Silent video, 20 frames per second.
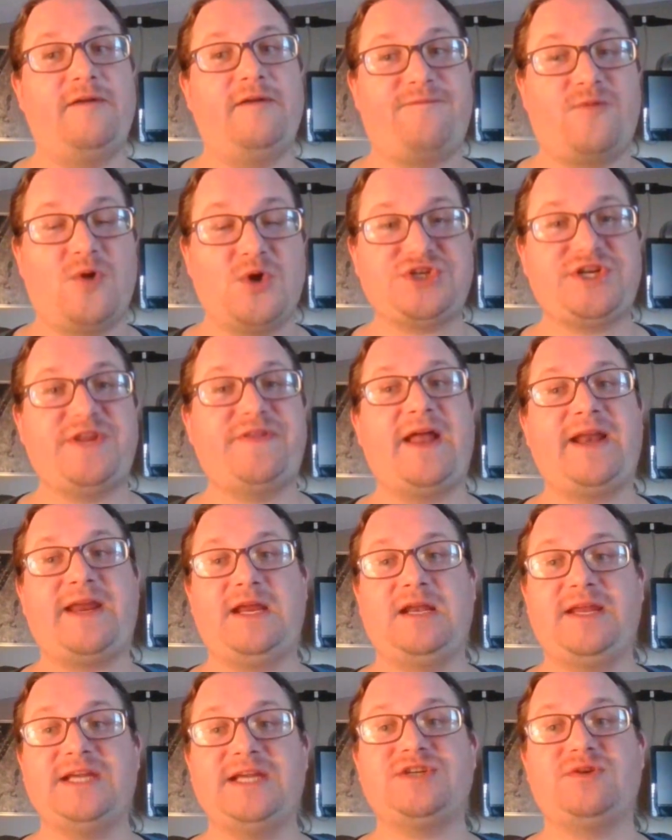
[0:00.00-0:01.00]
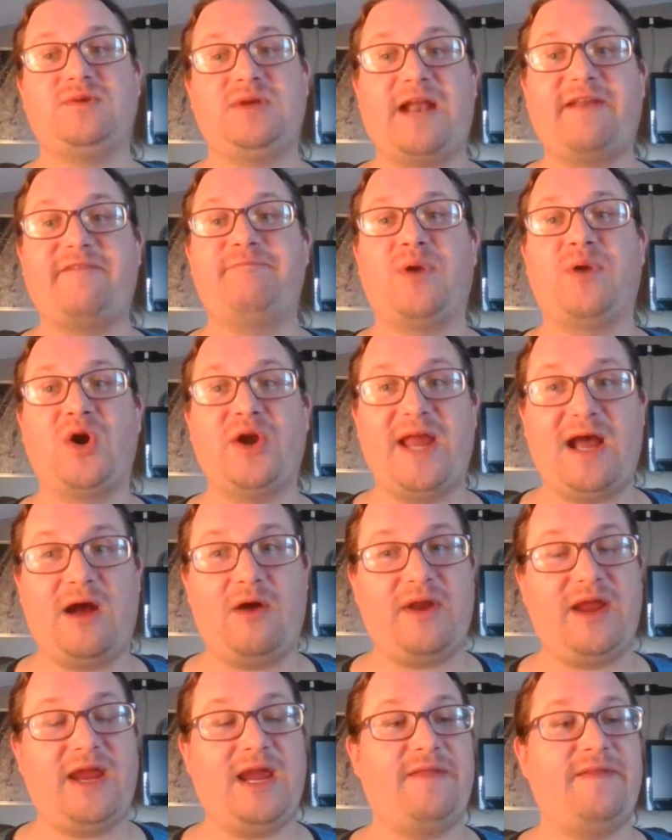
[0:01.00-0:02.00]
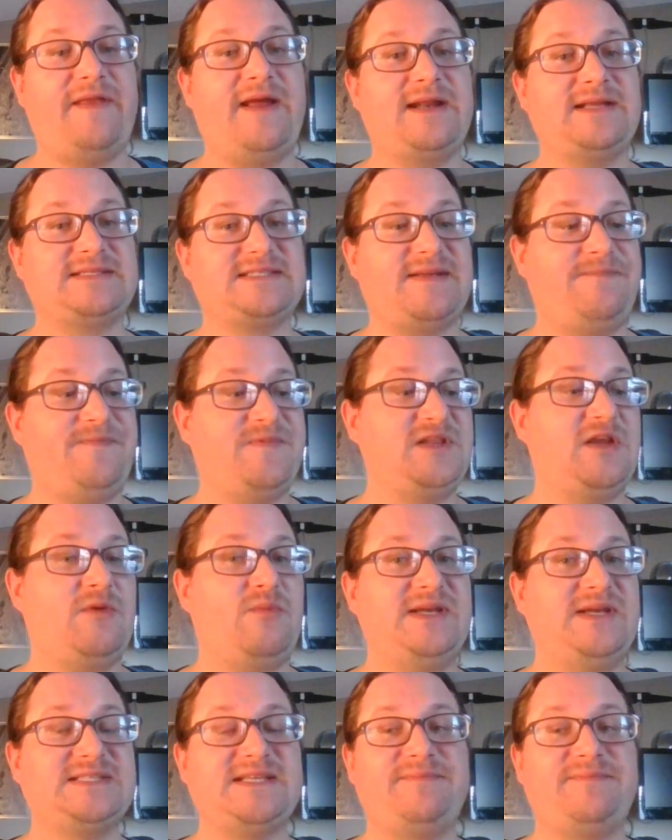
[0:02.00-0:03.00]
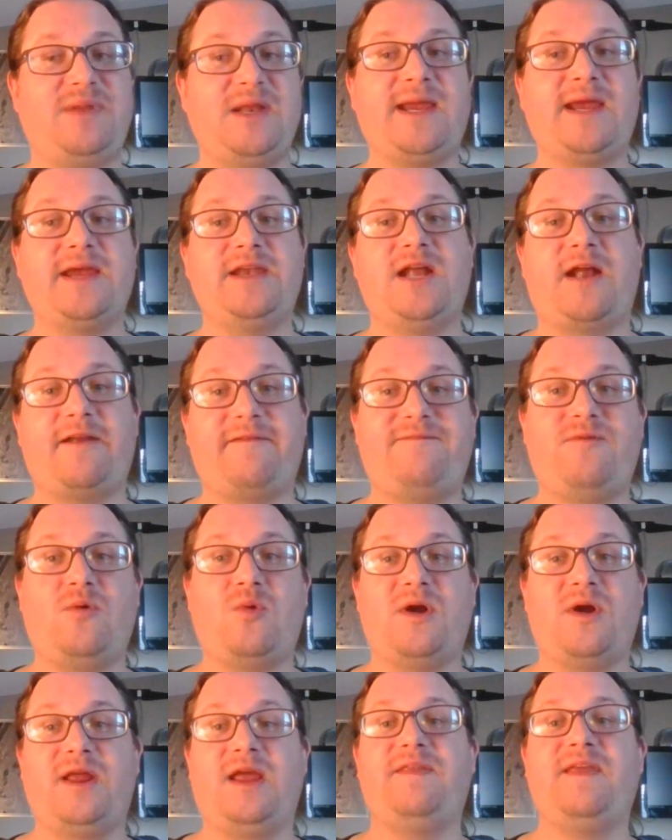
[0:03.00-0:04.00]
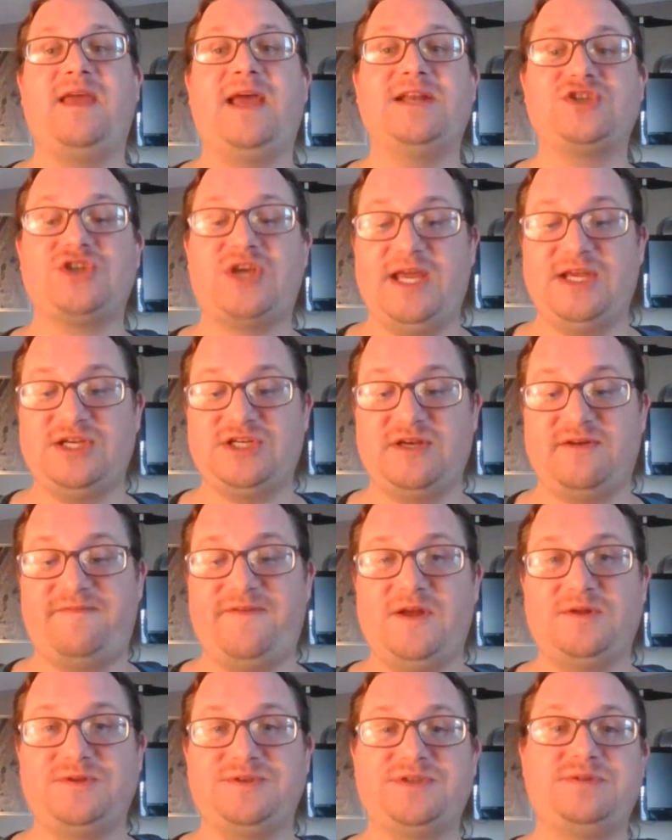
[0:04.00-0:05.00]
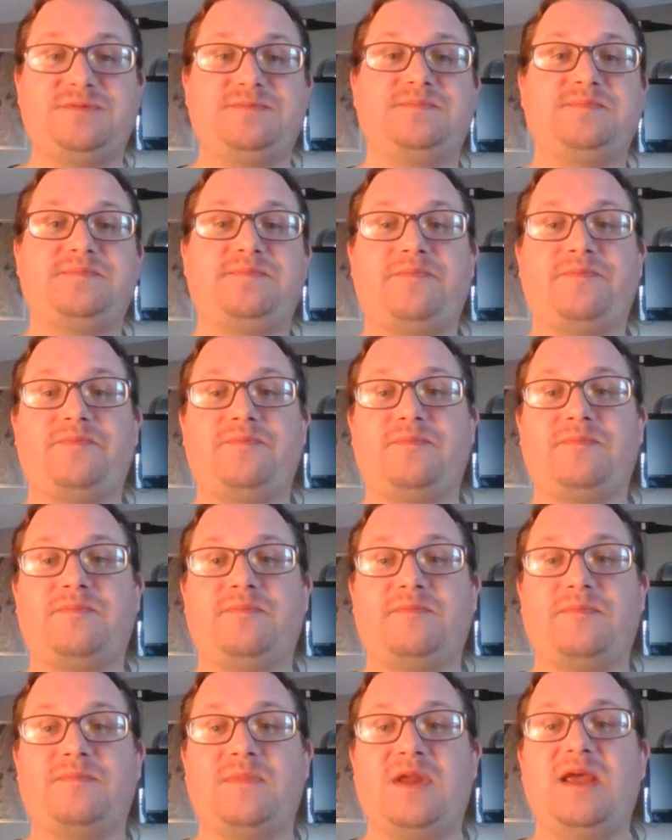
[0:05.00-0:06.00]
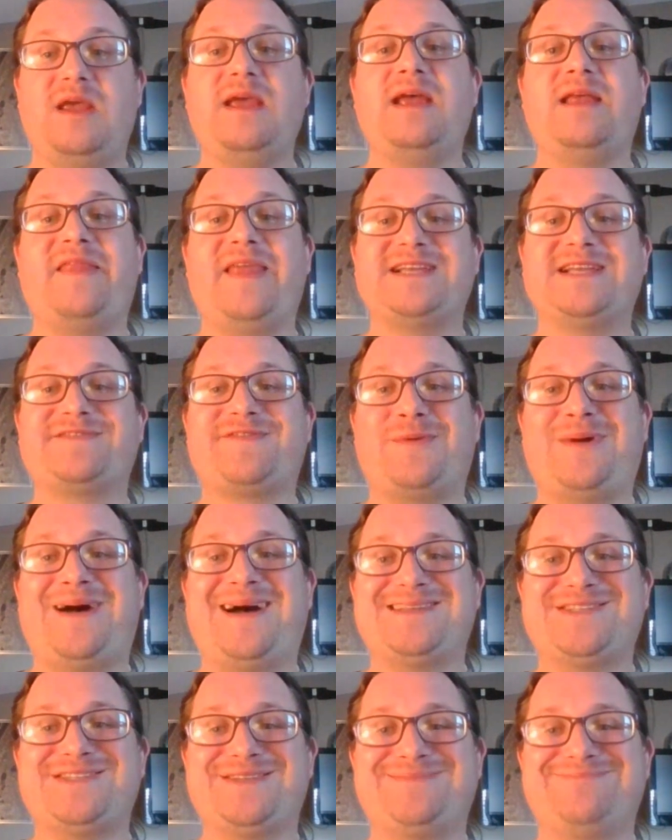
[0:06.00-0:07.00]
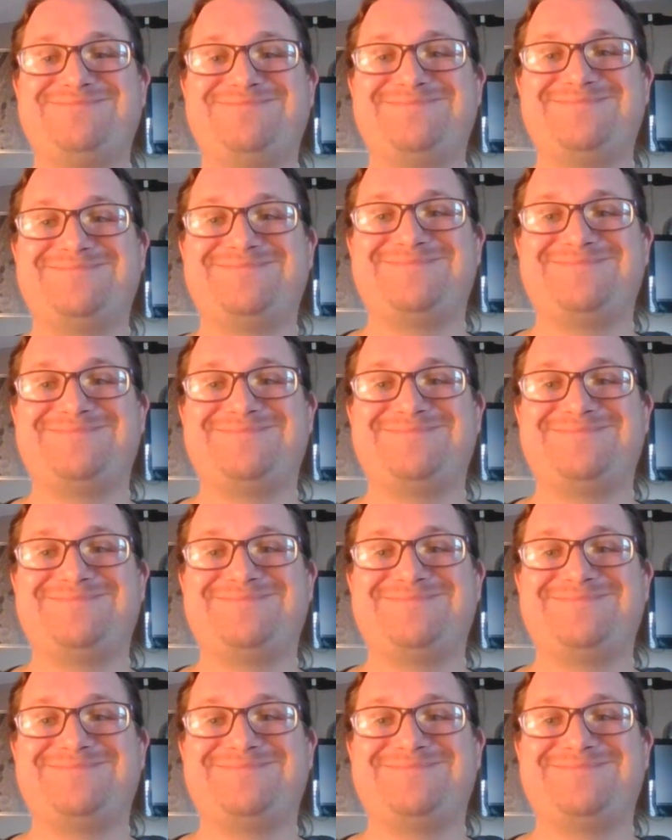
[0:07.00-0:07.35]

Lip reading: unfortunately, that can lead to a lot of burnout, and that is something that we simply cannot afford in the education field. Thanks for watching.